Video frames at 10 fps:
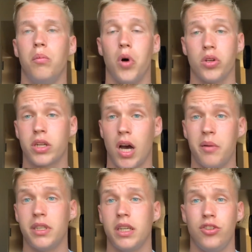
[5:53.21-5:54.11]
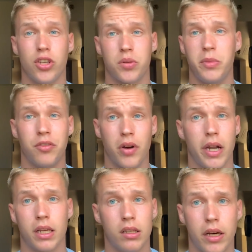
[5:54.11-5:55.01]
most commonly just be
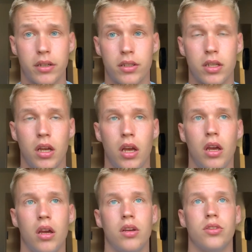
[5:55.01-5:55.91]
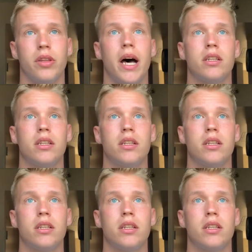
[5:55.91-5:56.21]
writing letters. So